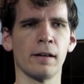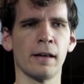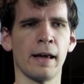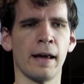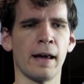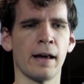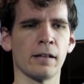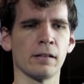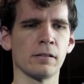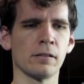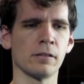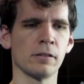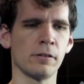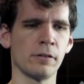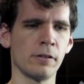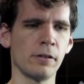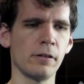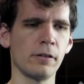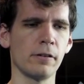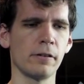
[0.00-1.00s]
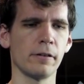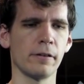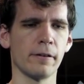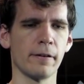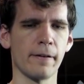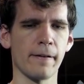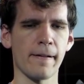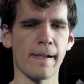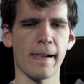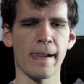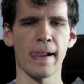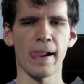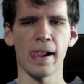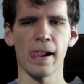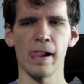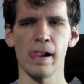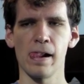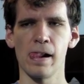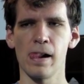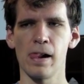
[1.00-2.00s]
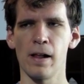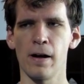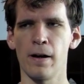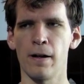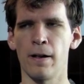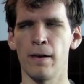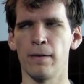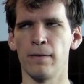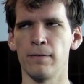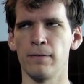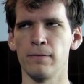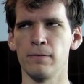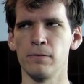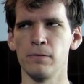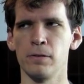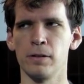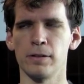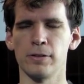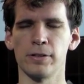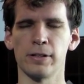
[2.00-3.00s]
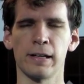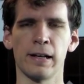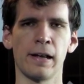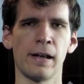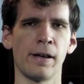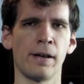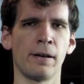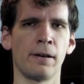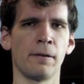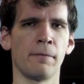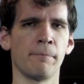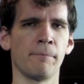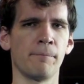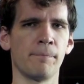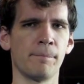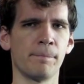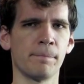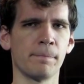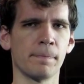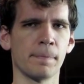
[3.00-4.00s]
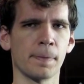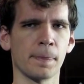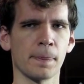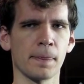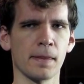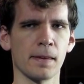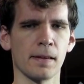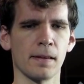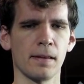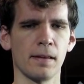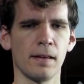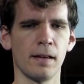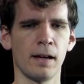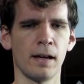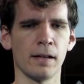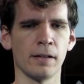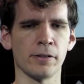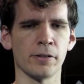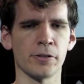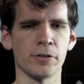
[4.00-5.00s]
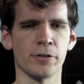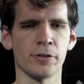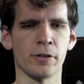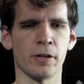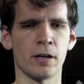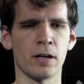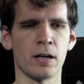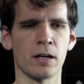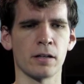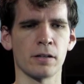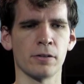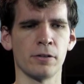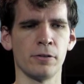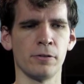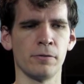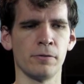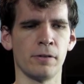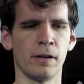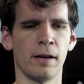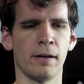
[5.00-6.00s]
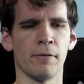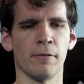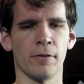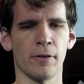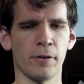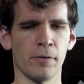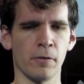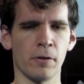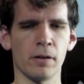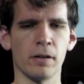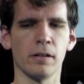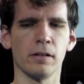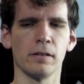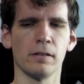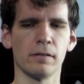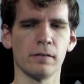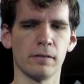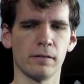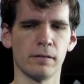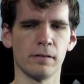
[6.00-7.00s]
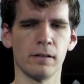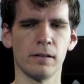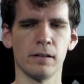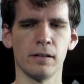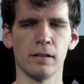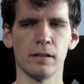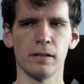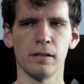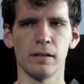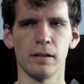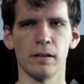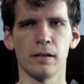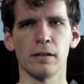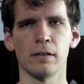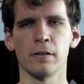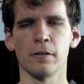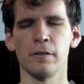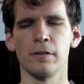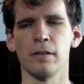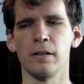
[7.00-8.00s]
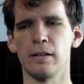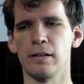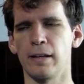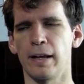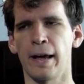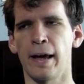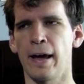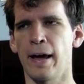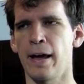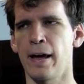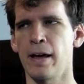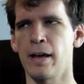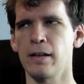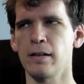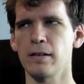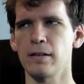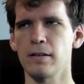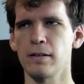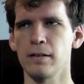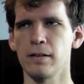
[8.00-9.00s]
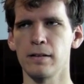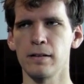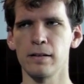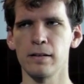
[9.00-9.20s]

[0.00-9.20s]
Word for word: cancer, uh, which came as a shock to everyone, including the aunt.